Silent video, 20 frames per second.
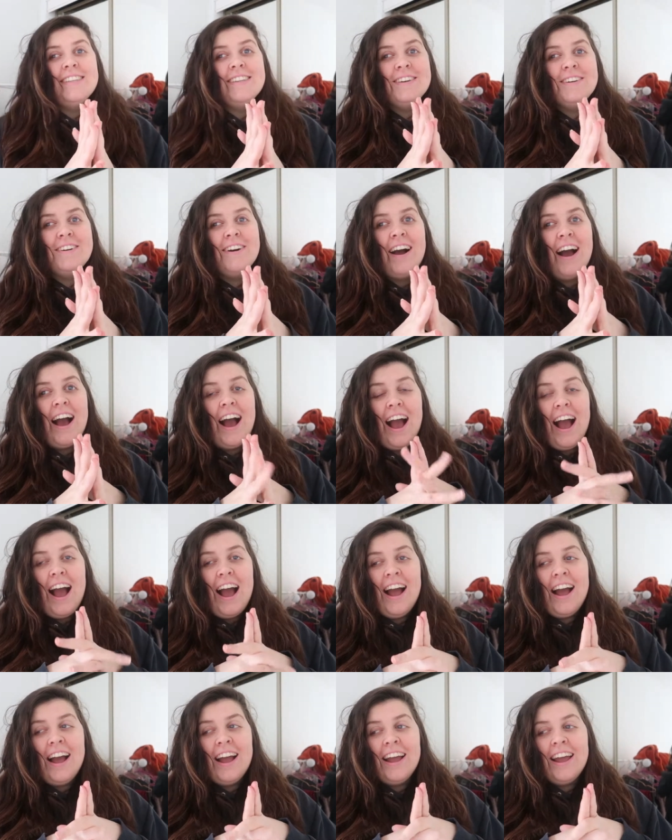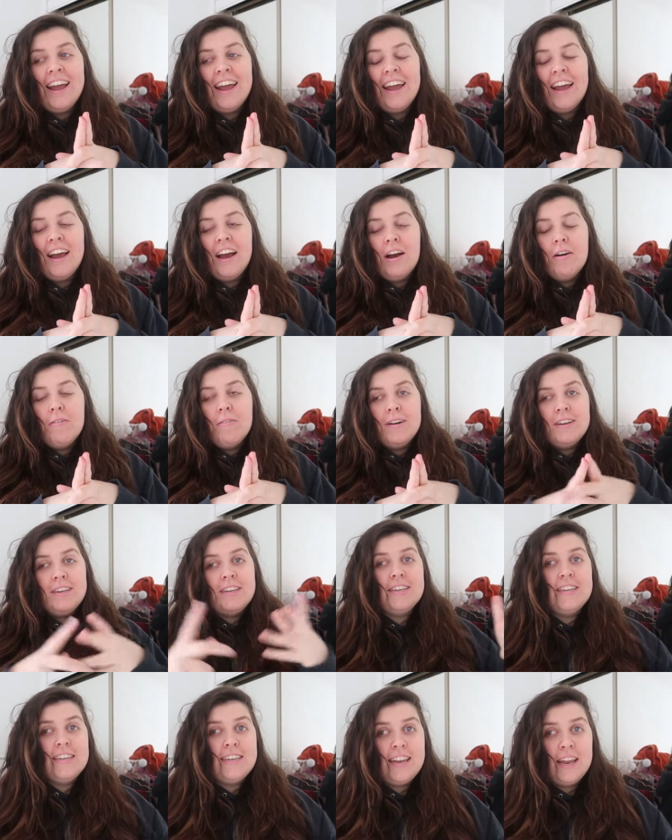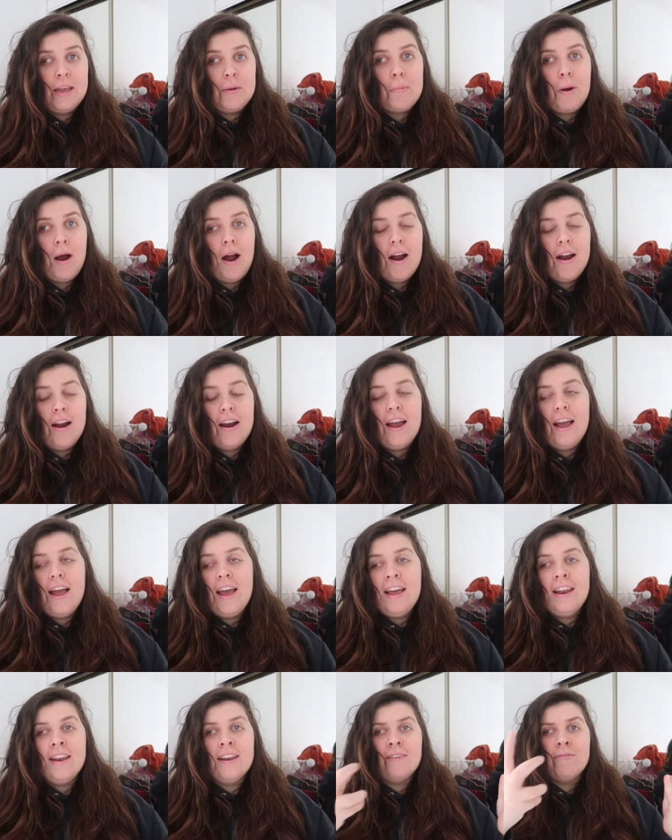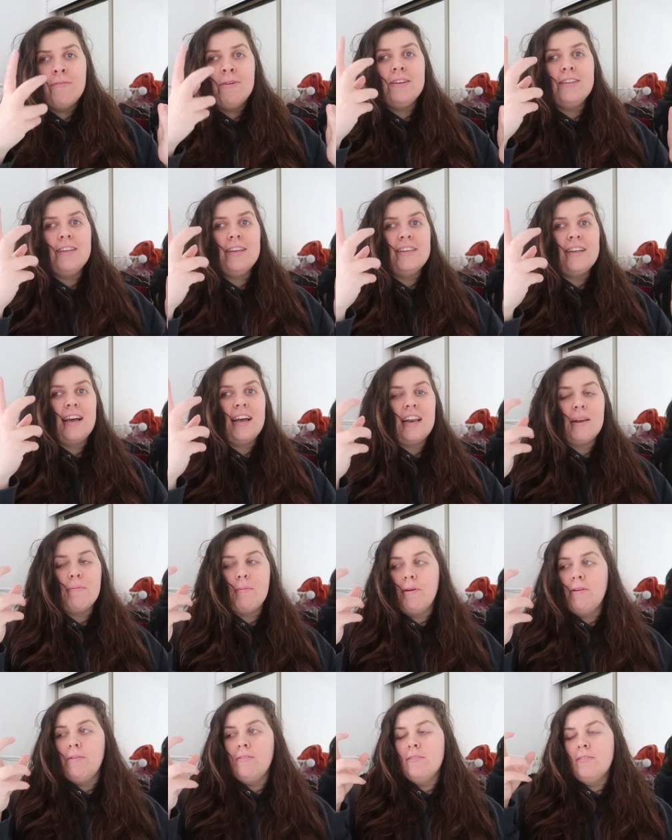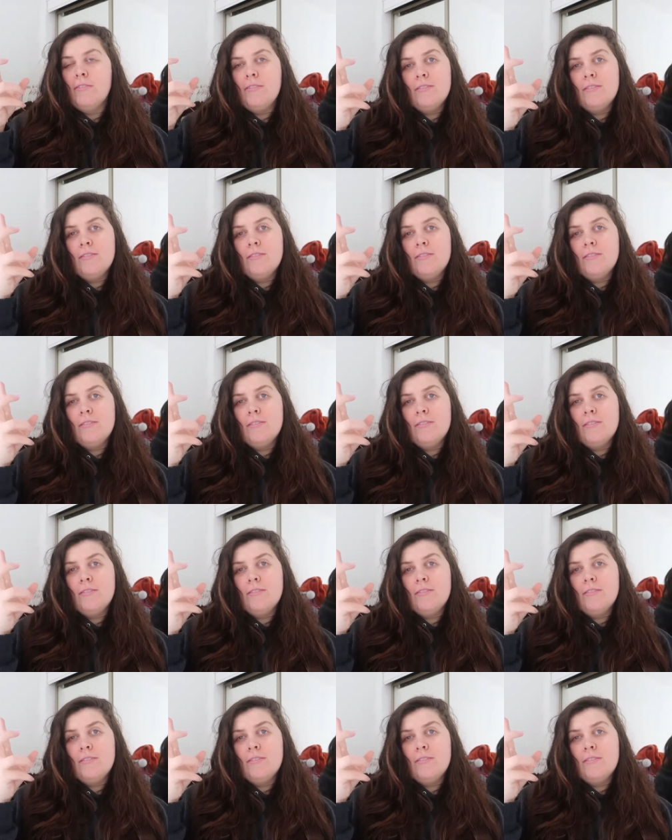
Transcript: so I wanted to take part in, what is this hand about?